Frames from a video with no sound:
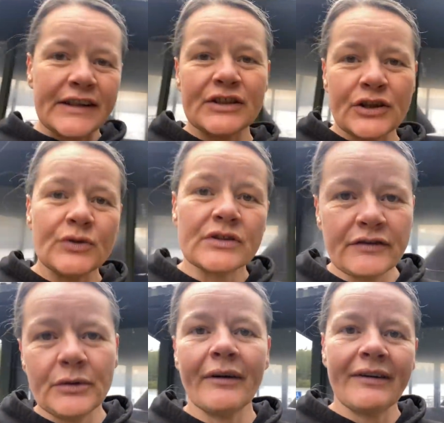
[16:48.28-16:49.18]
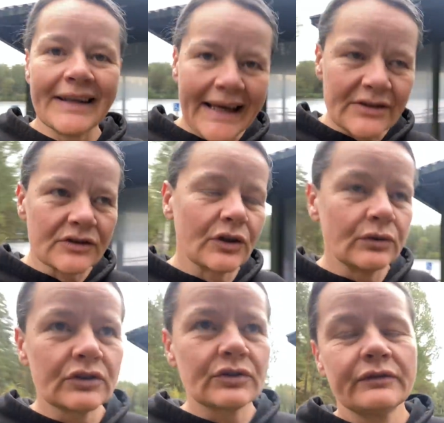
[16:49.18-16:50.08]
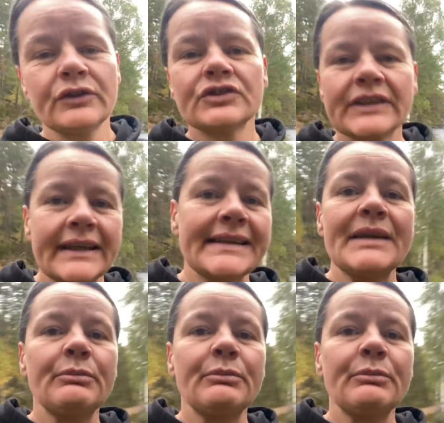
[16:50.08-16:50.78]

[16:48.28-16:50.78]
to use if you are a licence holder. So if you just get a day